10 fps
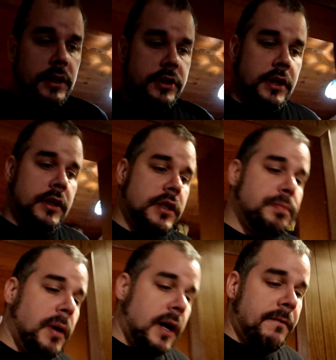listening to
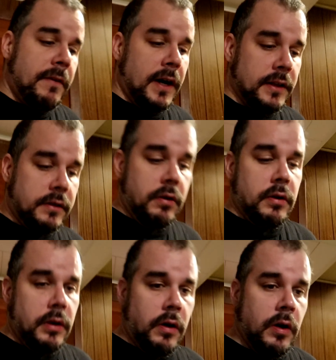Spotify on the
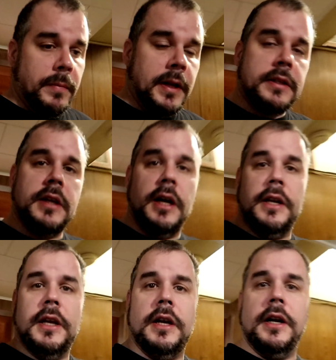Google Home and it's
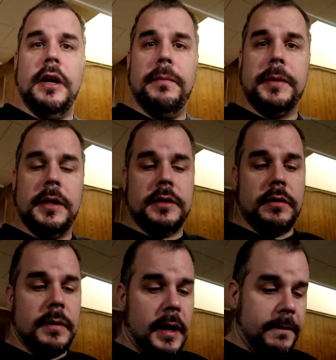cutting in and out because
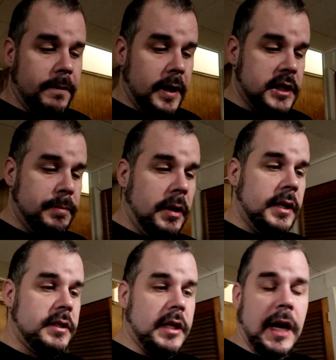the Wi-Fi is about
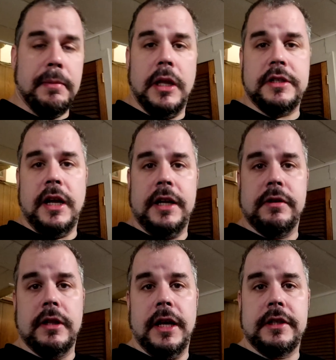as stable as
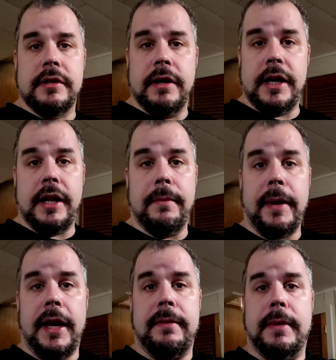nitroglycerin in a
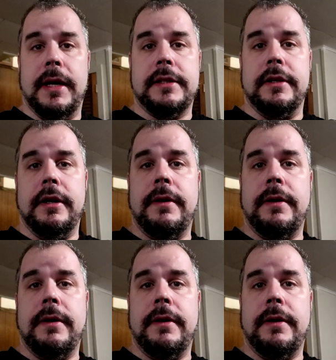paint mixer.